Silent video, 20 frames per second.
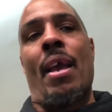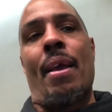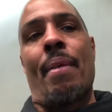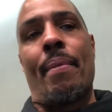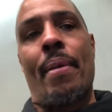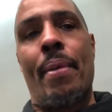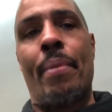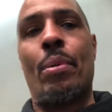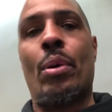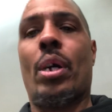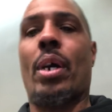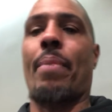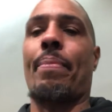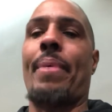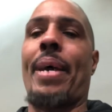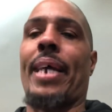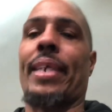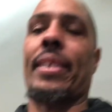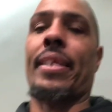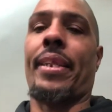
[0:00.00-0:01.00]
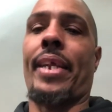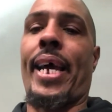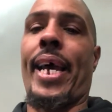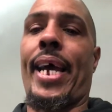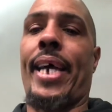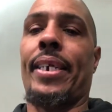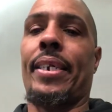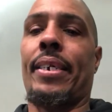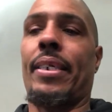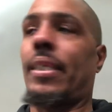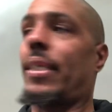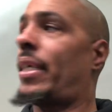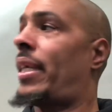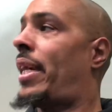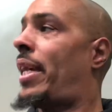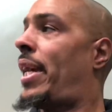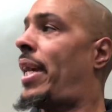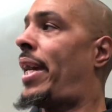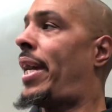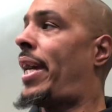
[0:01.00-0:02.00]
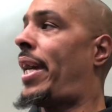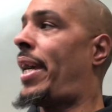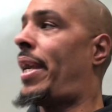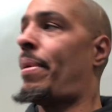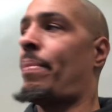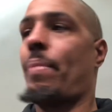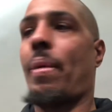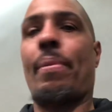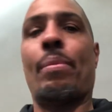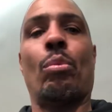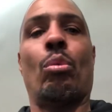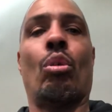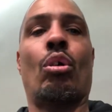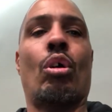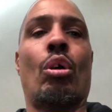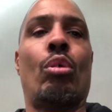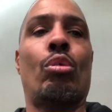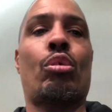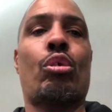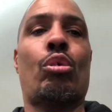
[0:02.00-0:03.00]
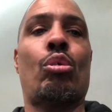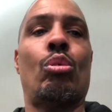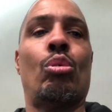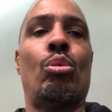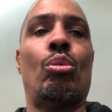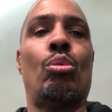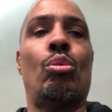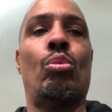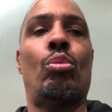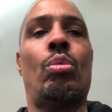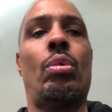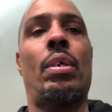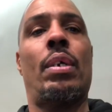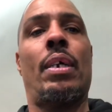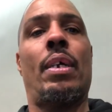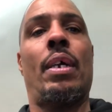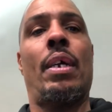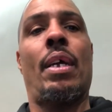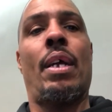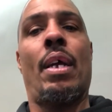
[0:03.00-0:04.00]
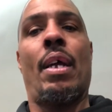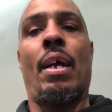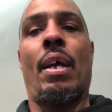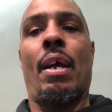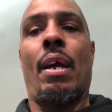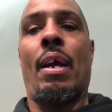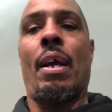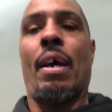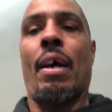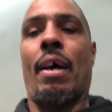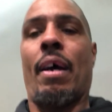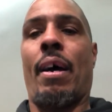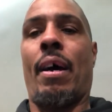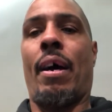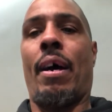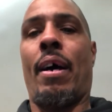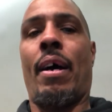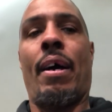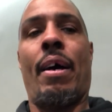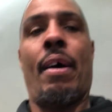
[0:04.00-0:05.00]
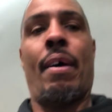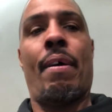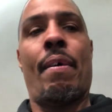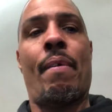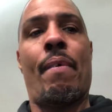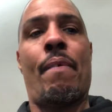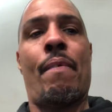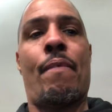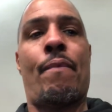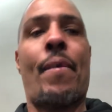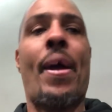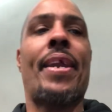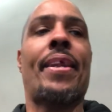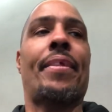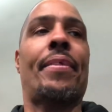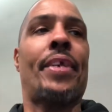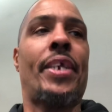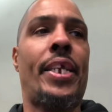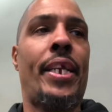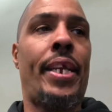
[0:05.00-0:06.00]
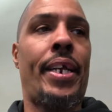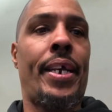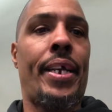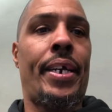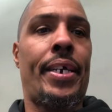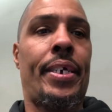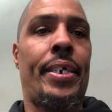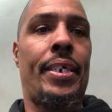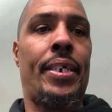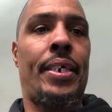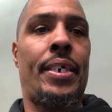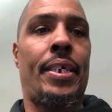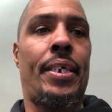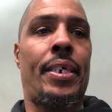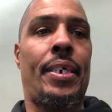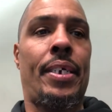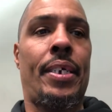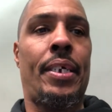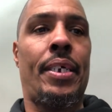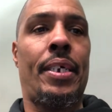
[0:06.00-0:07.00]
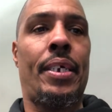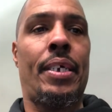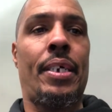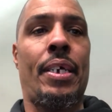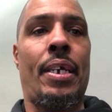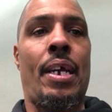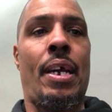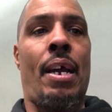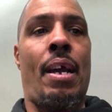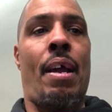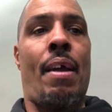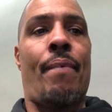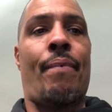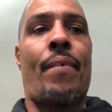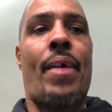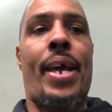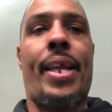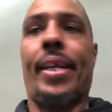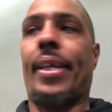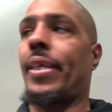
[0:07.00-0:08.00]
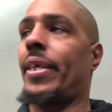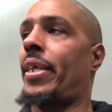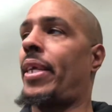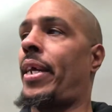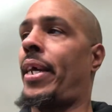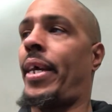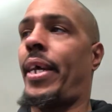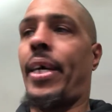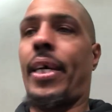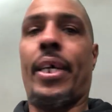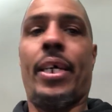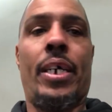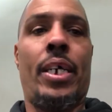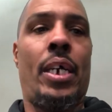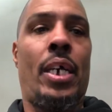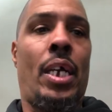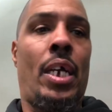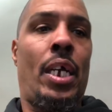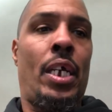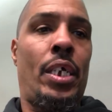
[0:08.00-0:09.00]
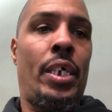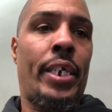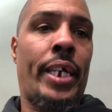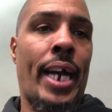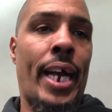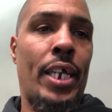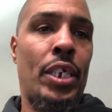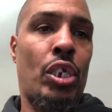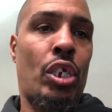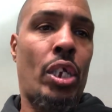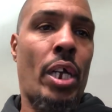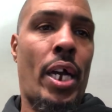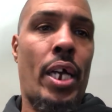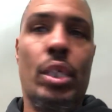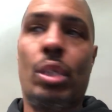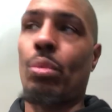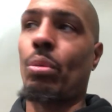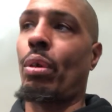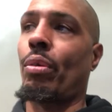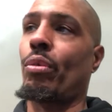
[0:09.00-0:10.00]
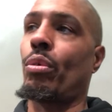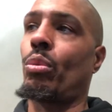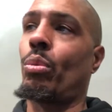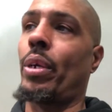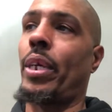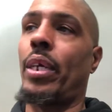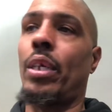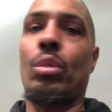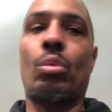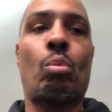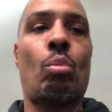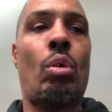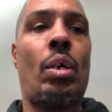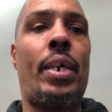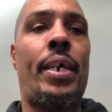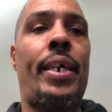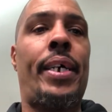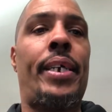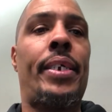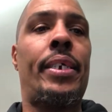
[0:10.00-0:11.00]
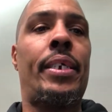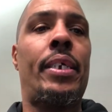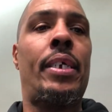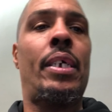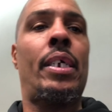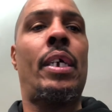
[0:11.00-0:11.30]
Maybe we'll come back to that. And maybe we'll go to uh, Fight of the Year. Fight of the Year. We got Joshua Ruiz 1.